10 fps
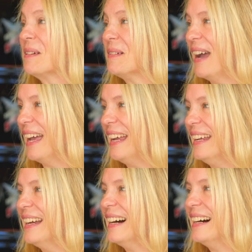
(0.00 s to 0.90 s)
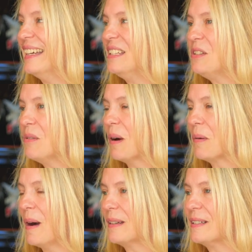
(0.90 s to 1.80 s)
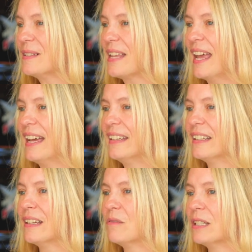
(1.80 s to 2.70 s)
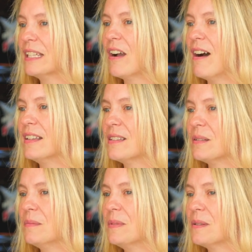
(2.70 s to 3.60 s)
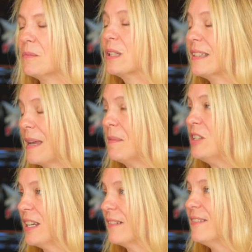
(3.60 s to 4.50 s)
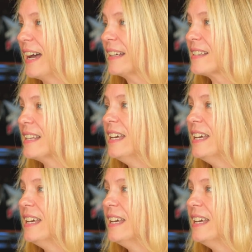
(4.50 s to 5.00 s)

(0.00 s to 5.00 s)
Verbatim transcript: their way into our waters and can really cause some real damaging effects.